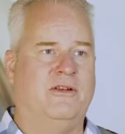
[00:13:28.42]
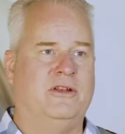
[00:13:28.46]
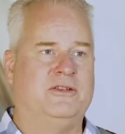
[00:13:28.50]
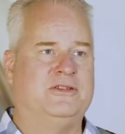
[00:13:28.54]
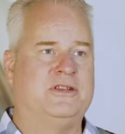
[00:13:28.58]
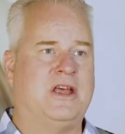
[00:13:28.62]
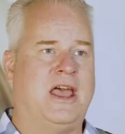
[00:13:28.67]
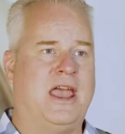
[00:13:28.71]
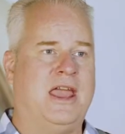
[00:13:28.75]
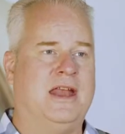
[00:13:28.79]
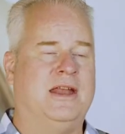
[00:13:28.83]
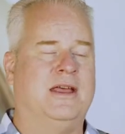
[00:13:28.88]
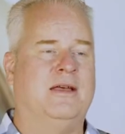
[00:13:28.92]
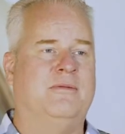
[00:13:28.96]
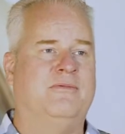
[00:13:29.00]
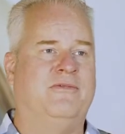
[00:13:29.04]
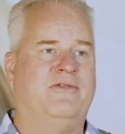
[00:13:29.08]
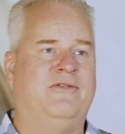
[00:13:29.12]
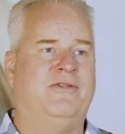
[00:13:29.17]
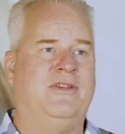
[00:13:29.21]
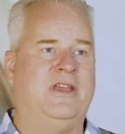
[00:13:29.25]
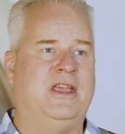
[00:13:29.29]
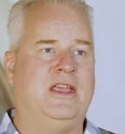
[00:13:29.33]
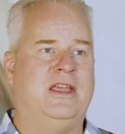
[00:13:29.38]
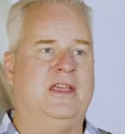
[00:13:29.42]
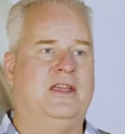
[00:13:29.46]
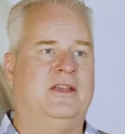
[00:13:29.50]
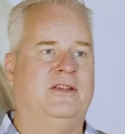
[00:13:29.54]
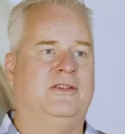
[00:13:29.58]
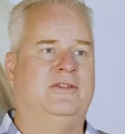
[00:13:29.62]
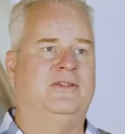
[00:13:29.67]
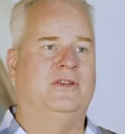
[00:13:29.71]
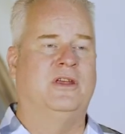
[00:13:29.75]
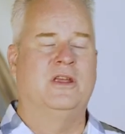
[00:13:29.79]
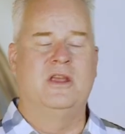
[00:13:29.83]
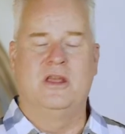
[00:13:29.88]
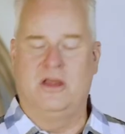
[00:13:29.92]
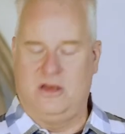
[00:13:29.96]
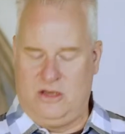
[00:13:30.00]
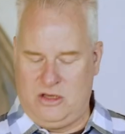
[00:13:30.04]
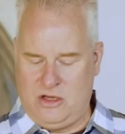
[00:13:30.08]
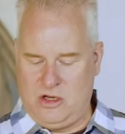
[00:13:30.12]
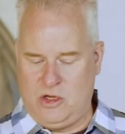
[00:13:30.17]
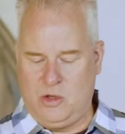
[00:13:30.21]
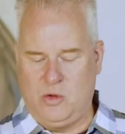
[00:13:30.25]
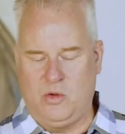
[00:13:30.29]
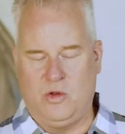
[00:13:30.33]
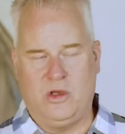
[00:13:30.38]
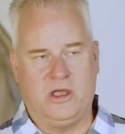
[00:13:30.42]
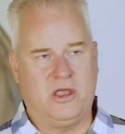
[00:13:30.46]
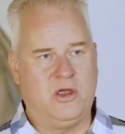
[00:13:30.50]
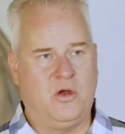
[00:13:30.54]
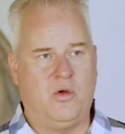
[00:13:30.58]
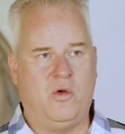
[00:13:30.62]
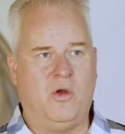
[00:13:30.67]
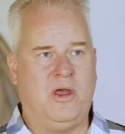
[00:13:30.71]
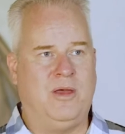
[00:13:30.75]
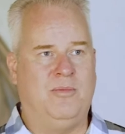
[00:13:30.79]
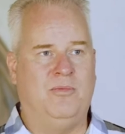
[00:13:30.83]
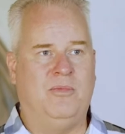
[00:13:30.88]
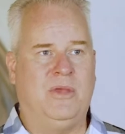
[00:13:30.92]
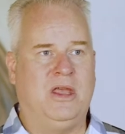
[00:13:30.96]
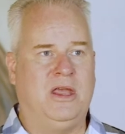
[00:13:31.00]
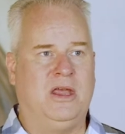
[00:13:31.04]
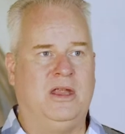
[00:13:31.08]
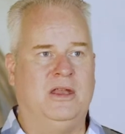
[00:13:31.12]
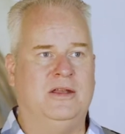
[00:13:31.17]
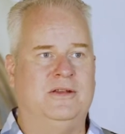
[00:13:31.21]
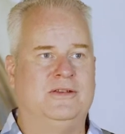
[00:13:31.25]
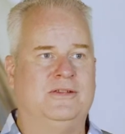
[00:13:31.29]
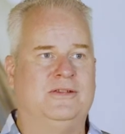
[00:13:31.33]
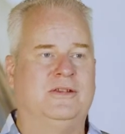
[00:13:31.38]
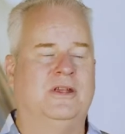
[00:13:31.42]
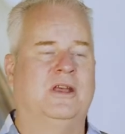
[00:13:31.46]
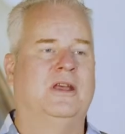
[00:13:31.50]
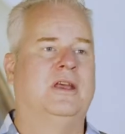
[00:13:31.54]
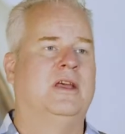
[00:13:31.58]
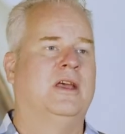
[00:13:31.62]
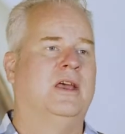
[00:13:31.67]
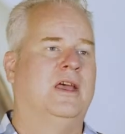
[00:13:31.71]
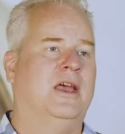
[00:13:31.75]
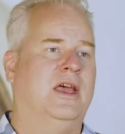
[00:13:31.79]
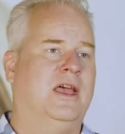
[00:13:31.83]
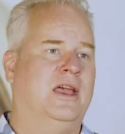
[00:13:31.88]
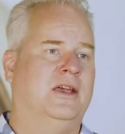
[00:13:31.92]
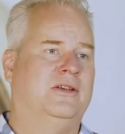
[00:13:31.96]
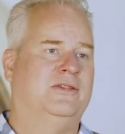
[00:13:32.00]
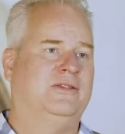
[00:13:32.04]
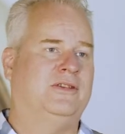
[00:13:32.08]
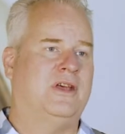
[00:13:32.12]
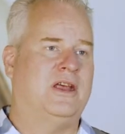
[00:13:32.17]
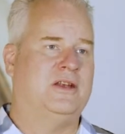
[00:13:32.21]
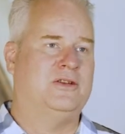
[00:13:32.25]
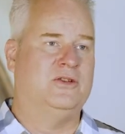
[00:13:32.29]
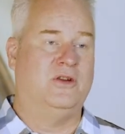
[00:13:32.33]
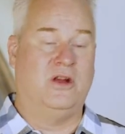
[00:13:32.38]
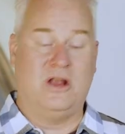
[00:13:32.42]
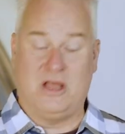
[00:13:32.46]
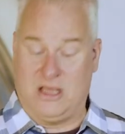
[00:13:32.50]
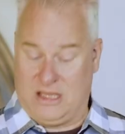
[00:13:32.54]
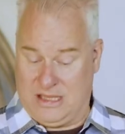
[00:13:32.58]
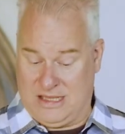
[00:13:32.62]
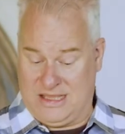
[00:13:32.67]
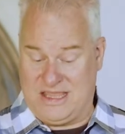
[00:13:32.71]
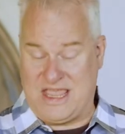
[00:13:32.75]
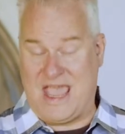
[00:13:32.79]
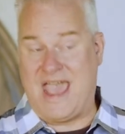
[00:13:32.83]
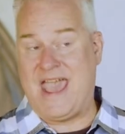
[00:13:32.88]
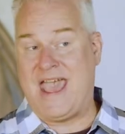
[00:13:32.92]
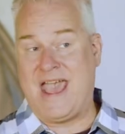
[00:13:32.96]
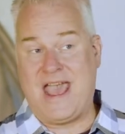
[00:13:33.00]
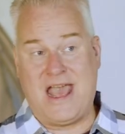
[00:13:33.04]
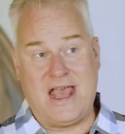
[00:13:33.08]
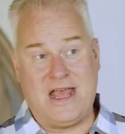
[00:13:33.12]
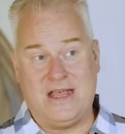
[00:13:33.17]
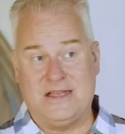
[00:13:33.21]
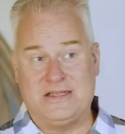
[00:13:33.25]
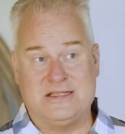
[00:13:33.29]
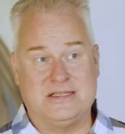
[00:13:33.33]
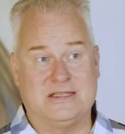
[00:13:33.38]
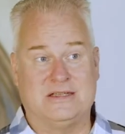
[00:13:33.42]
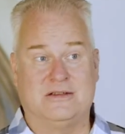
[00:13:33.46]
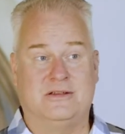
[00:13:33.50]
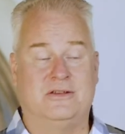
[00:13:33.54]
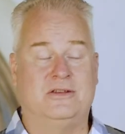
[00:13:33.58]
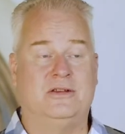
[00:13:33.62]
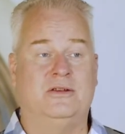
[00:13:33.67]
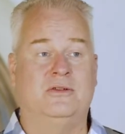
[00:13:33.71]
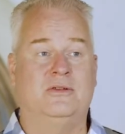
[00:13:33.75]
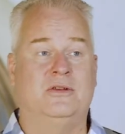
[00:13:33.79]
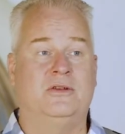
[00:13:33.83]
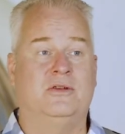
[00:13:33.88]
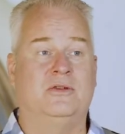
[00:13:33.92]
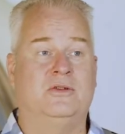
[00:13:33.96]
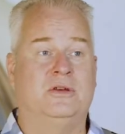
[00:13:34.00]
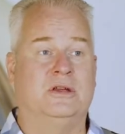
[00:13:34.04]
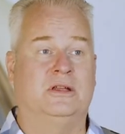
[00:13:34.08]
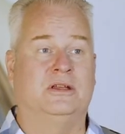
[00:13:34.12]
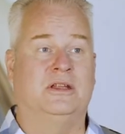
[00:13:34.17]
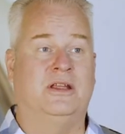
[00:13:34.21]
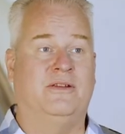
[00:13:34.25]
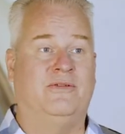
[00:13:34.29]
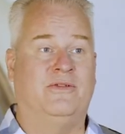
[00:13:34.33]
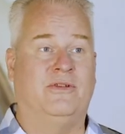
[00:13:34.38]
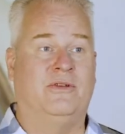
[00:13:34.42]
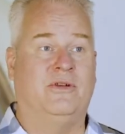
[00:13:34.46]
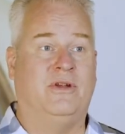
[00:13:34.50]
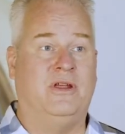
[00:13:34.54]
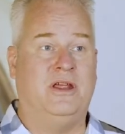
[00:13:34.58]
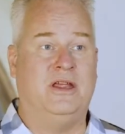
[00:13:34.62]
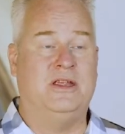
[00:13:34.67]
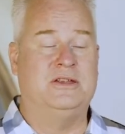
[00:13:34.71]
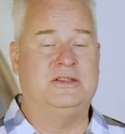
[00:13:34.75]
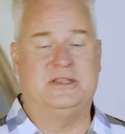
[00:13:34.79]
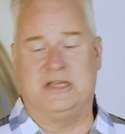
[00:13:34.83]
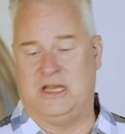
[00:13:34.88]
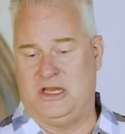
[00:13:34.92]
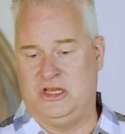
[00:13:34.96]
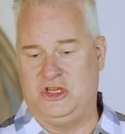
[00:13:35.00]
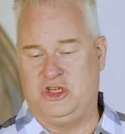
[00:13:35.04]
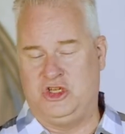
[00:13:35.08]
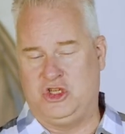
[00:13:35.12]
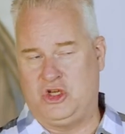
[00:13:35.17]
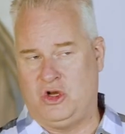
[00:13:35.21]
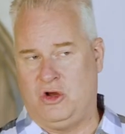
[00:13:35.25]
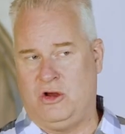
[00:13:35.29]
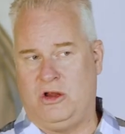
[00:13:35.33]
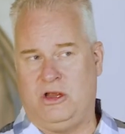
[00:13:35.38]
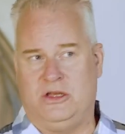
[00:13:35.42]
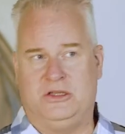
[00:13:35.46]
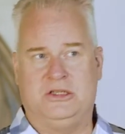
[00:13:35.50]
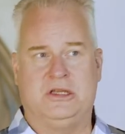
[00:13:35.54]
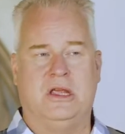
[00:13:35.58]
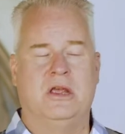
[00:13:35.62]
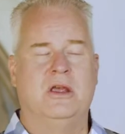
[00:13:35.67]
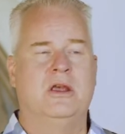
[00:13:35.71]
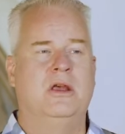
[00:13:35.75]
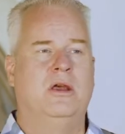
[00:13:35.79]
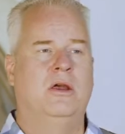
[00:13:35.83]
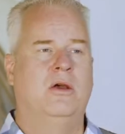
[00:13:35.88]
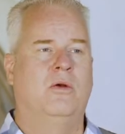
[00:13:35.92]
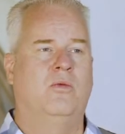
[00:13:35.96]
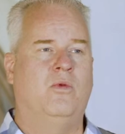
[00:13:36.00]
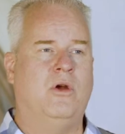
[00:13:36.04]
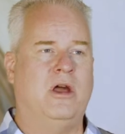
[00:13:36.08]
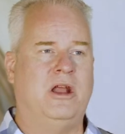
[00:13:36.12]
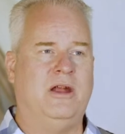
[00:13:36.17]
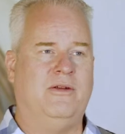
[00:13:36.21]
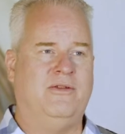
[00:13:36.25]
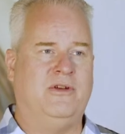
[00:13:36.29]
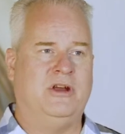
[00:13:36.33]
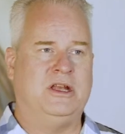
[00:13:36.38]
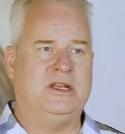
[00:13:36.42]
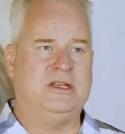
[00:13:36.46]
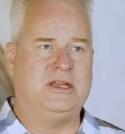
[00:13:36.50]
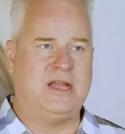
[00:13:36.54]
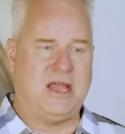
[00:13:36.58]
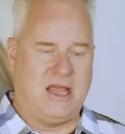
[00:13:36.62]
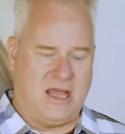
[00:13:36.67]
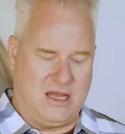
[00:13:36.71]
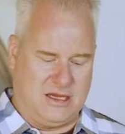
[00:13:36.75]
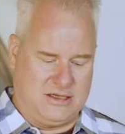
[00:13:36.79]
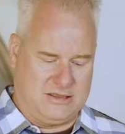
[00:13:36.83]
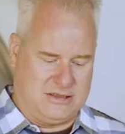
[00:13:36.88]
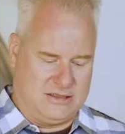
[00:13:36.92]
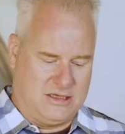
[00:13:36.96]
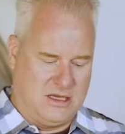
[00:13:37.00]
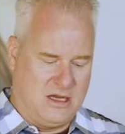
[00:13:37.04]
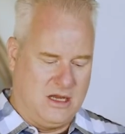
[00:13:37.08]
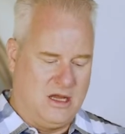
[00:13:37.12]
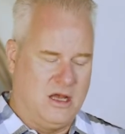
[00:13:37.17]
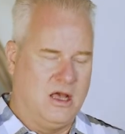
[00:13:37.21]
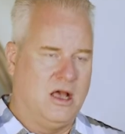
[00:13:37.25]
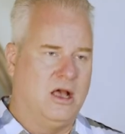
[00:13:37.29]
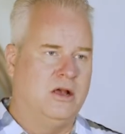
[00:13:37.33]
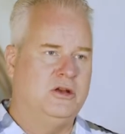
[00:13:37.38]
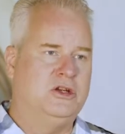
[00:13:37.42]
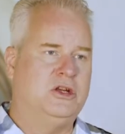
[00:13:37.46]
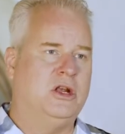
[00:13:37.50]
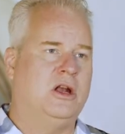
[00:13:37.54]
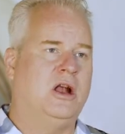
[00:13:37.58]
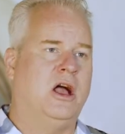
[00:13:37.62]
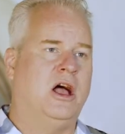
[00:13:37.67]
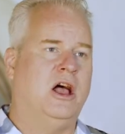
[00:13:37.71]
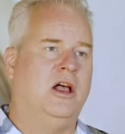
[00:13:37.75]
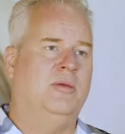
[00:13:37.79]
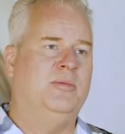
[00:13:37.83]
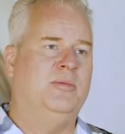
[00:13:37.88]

sign-up fees, new equipment, etc., gas to do deliveries, insurance, whatever it takes, should all